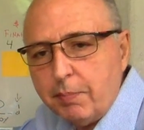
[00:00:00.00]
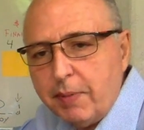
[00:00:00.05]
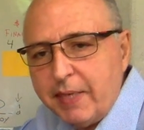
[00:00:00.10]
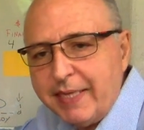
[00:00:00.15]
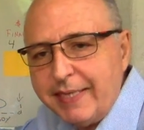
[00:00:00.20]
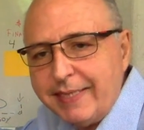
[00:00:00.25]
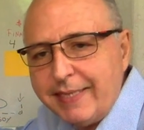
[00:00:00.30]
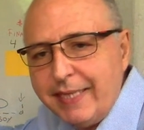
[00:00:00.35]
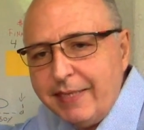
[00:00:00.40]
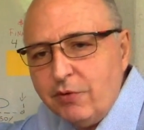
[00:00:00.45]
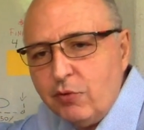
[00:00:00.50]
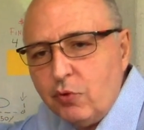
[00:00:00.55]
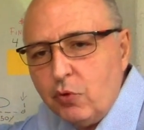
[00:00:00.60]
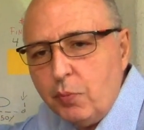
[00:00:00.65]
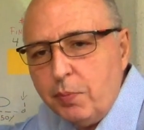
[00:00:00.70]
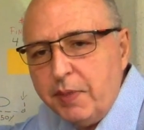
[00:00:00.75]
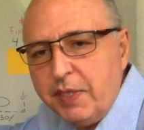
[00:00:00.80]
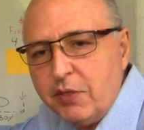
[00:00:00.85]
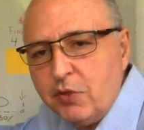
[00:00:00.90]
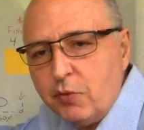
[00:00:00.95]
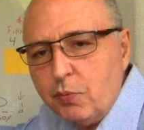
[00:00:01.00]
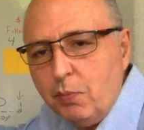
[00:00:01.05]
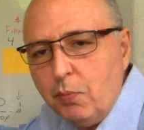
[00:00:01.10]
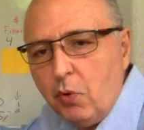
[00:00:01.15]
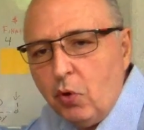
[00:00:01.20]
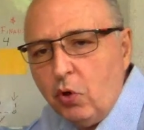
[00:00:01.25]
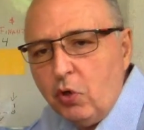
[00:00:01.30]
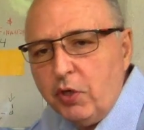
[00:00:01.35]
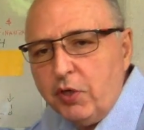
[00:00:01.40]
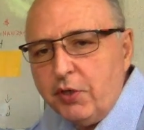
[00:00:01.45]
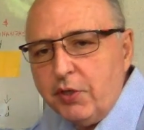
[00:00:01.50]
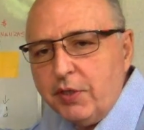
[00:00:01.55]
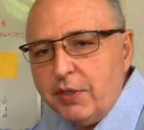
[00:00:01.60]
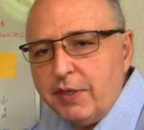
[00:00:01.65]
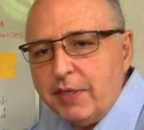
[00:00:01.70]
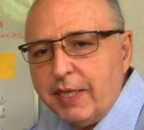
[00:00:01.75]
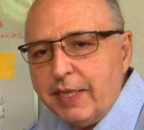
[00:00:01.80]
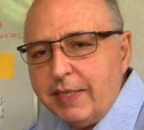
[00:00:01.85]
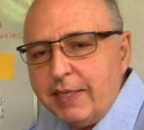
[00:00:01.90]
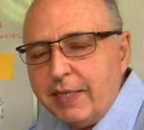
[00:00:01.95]
but it tends to be smaller
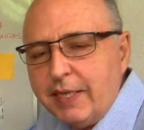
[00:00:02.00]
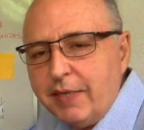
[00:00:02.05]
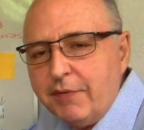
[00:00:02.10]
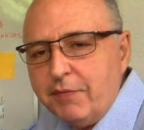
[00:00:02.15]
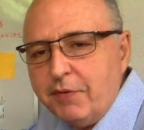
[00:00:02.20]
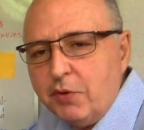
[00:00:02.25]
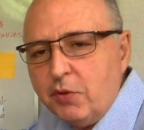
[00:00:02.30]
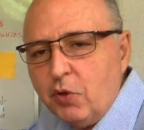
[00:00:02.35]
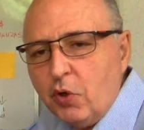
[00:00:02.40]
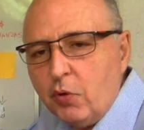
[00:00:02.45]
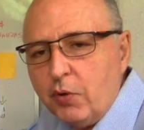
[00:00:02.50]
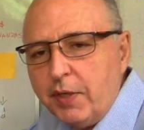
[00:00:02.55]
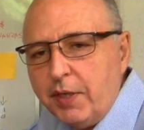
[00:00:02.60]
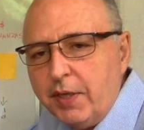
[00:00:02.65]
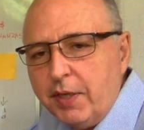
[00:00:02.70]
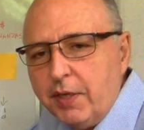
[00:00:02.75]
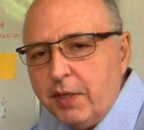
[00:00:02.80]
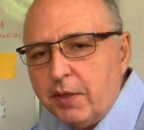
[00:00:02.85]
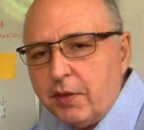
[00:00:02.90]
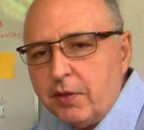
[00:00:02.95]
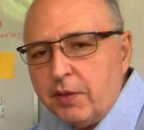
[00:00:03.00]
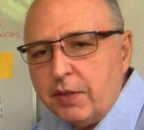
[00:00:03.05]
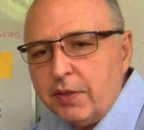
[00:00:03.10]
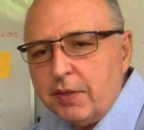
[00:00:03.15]
than if you go here,